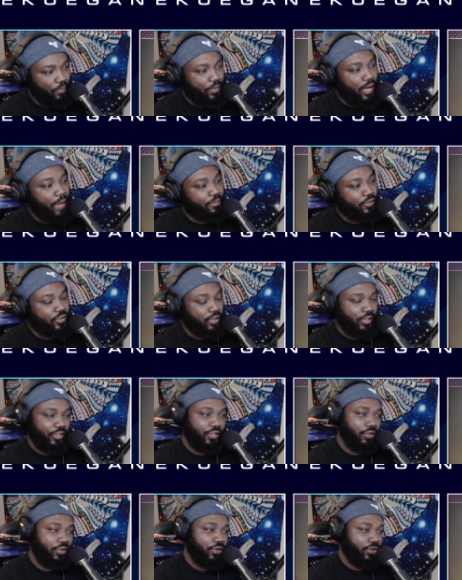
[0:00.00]
I'm just going to
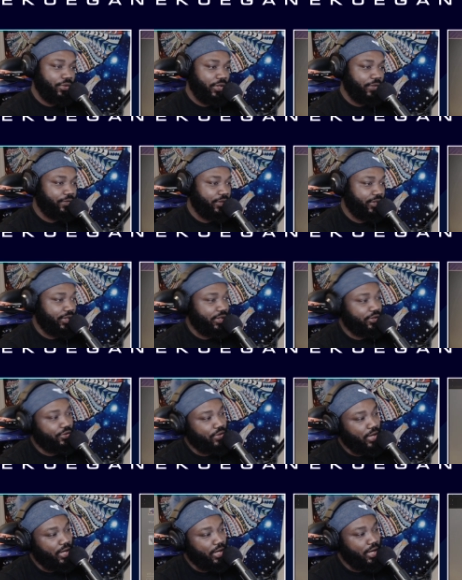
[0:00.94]
show you a difference here.
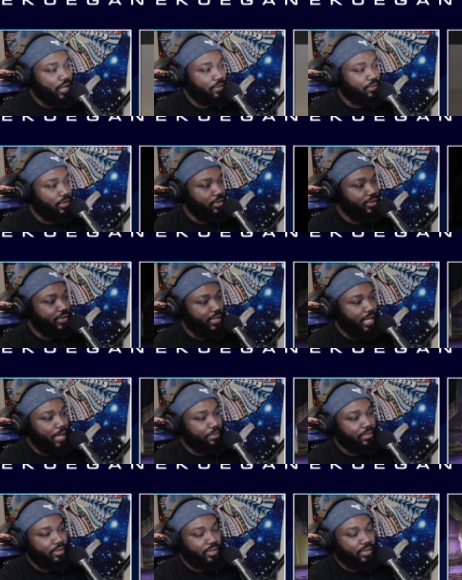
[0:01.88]
So I kind of brought this
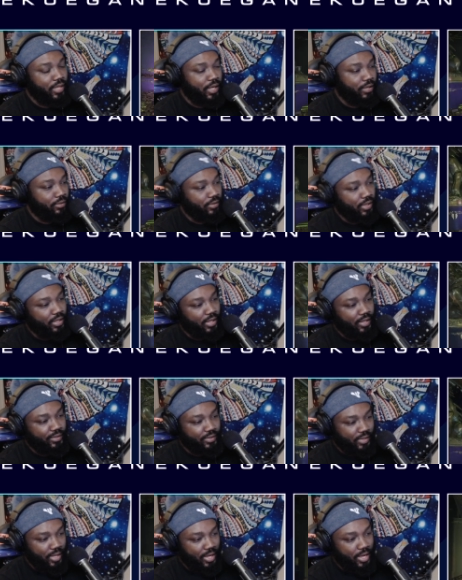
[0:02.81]
captain down. He
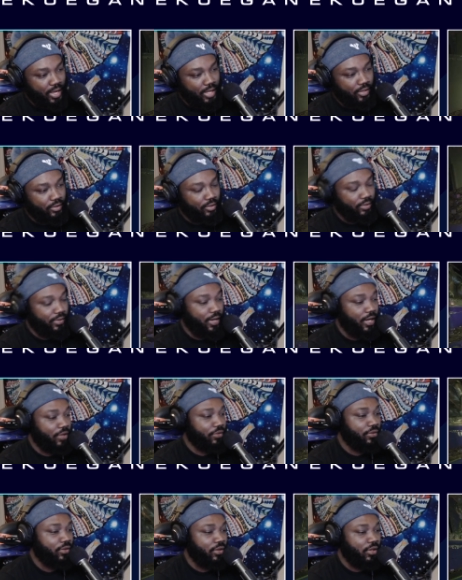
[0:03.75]
likes to hang out on the
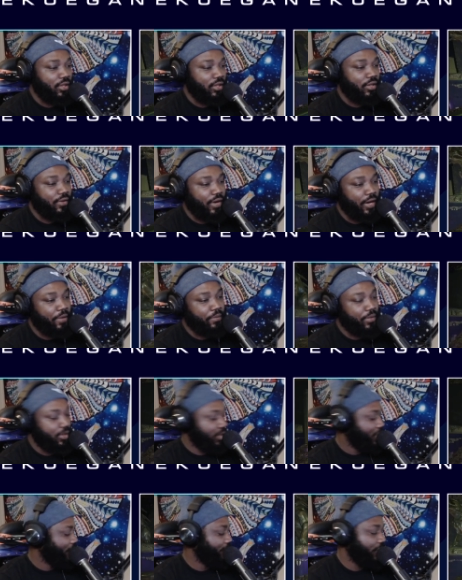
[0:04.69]
ground, right?
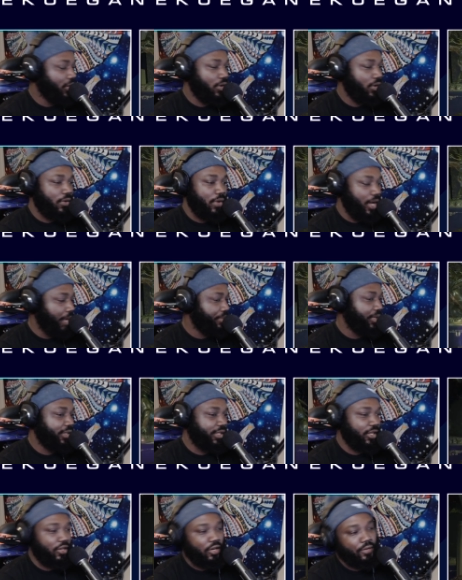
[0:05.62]
So I'm going
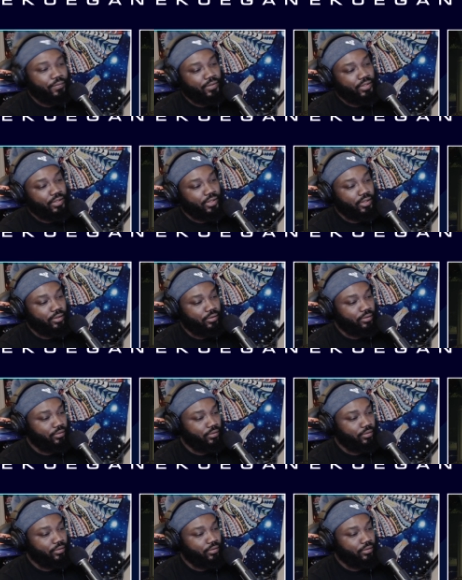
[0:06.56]
to take off his shield.